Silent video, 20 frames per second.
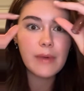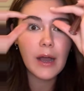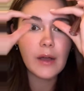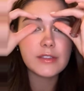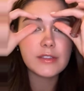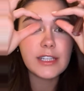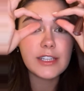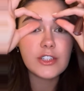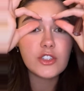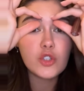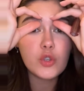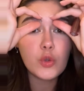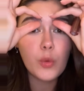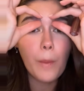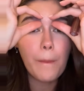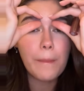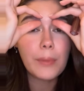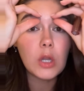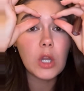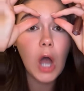like two
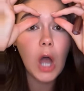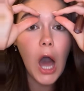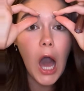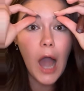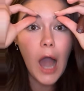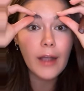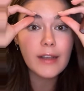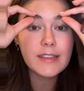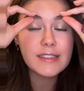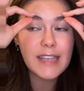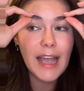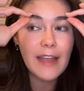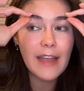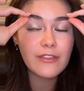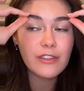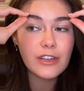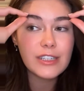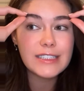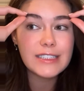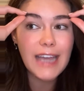blocks
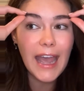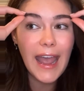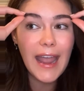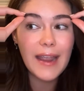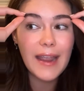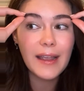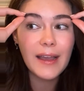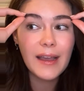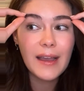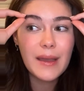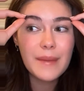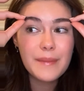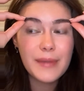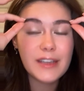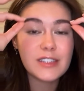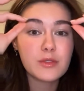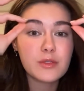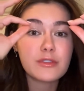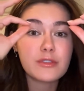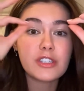every day because
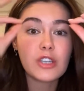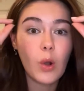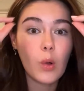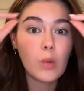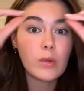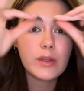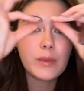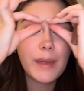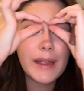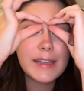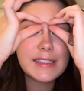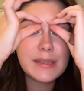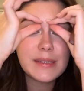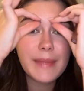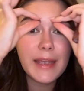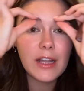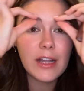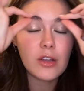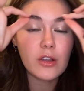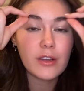it was the only way to make
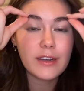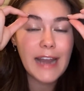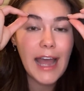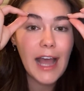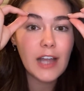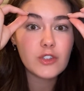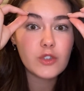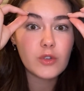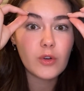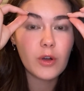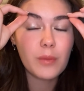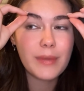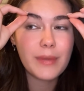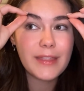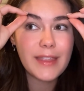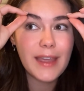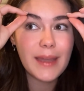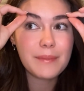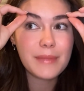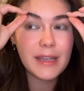it look natural. But
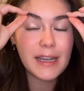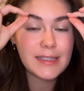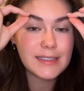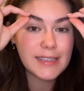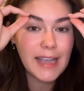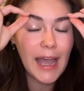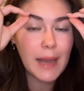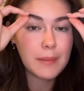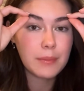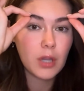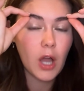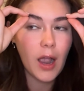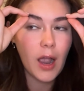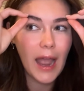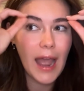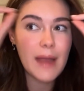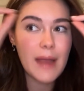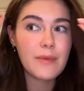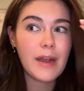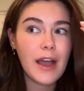then because I had block
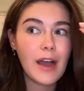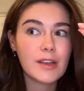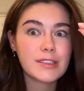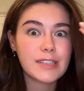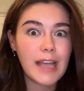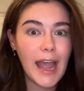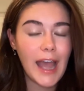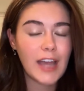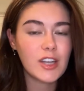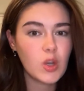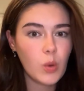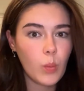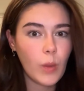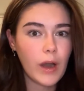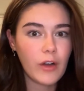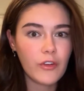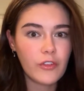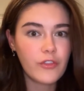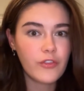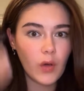eyebrows, I had to wear
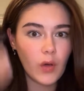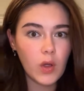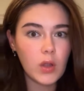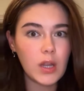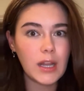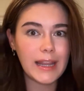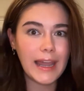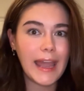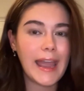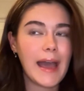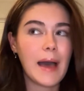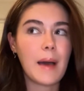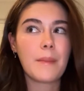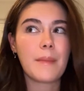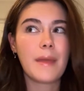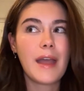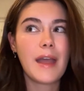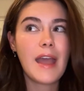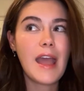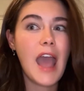full glam
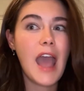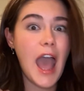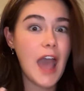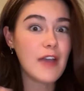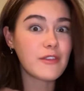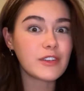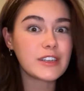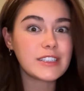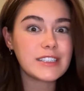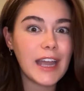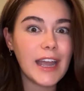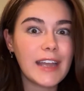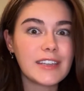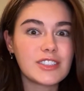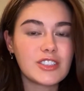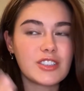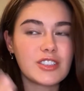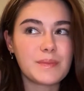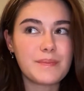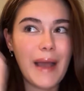every day to
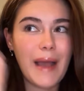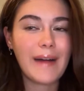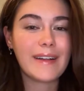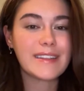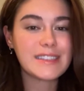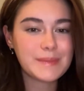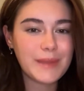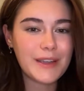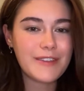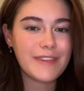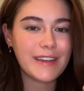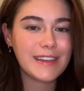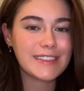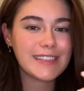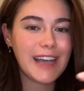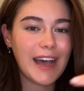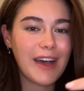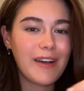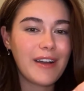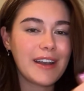just balance my face
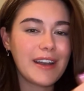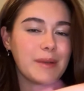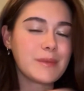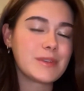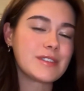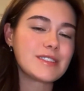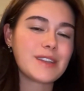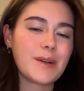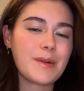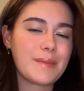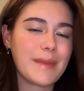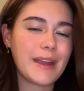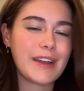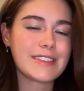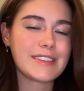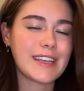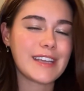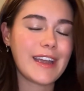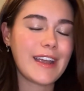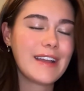out. And it was so
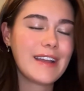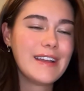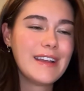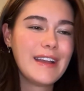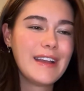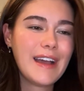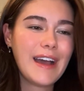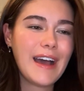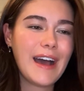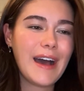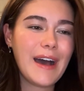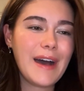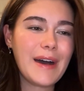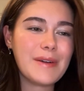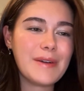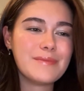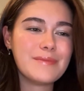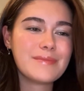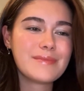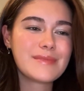embarrassing.
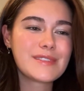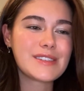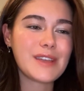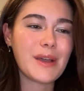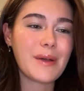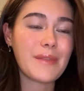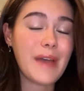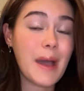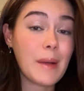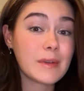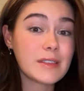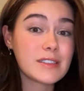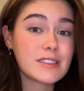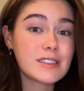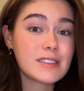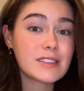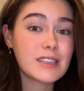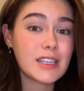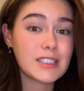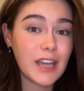Um, so that was
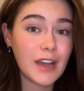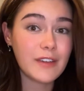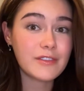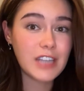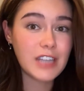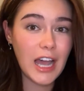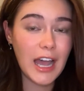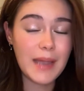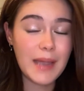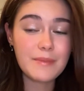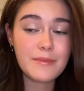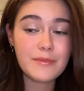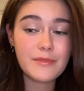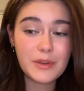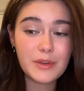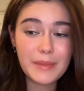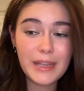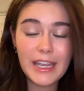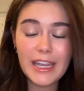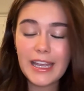a tough time for
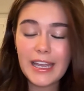me.